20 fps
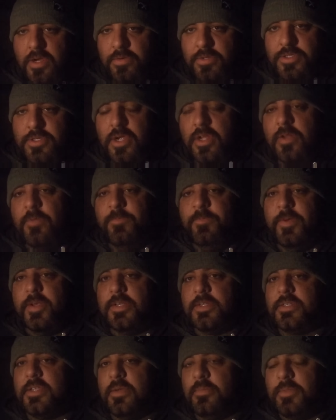I was trying to
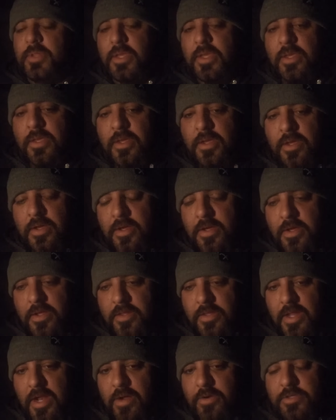fit something
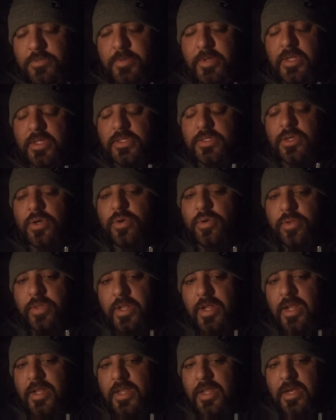that I was being told
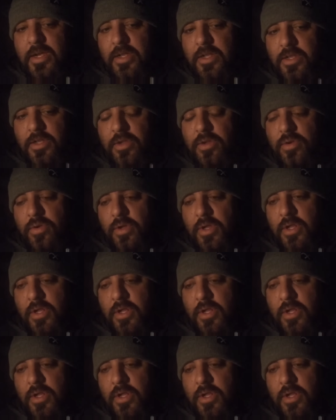that I needed to do.